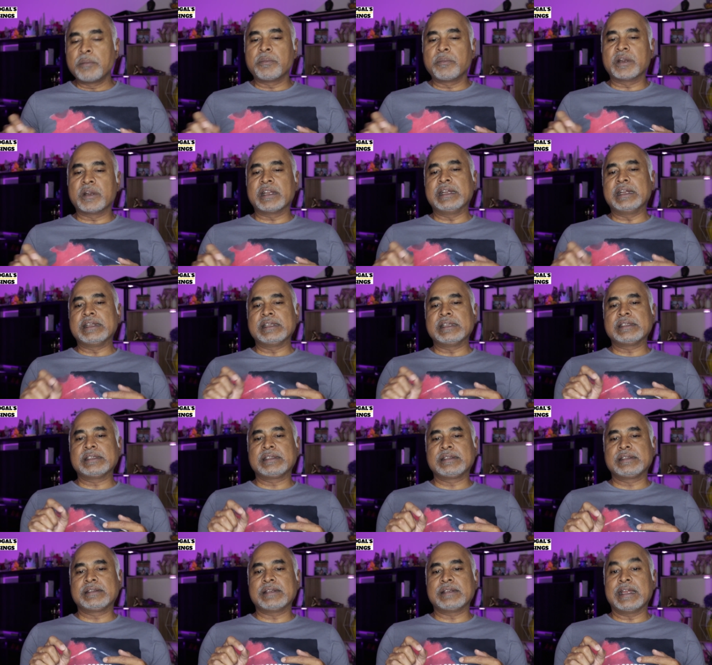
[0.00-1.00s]
but it
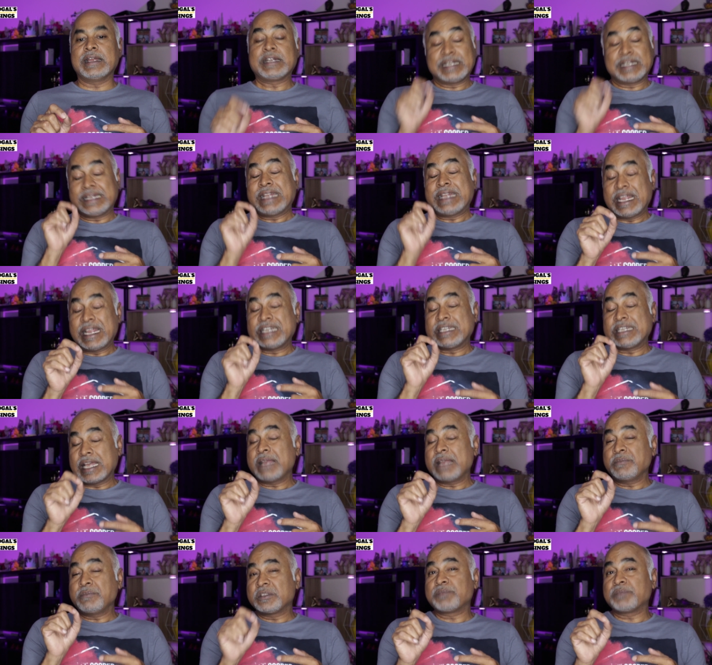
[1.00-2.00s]
is at
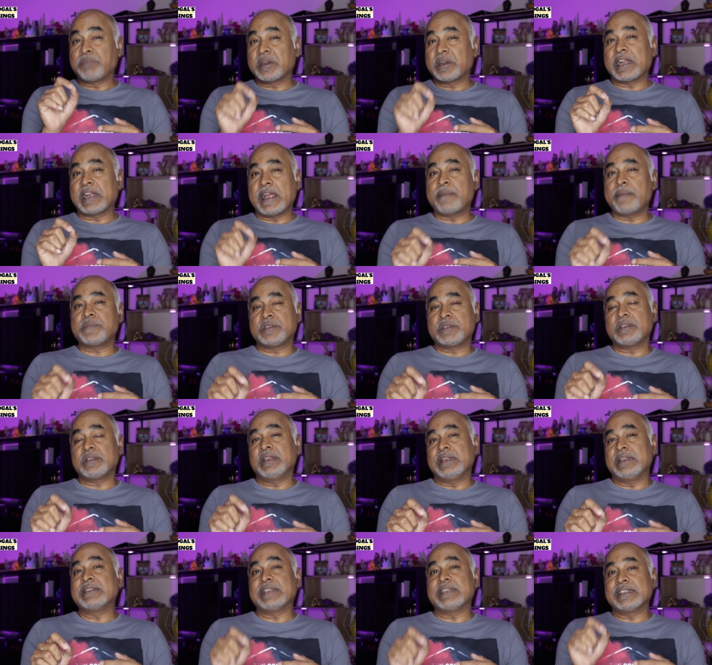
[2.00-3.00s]
times perhaps
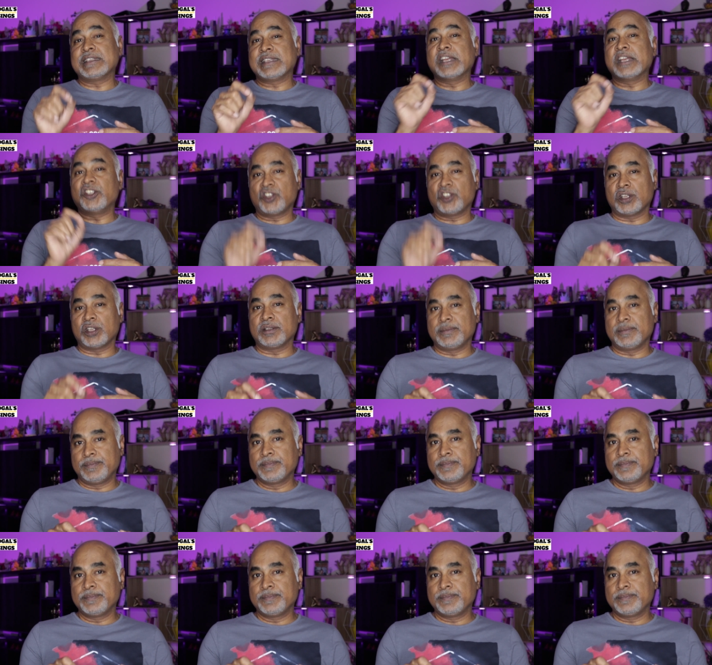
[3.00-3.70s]
it is essential.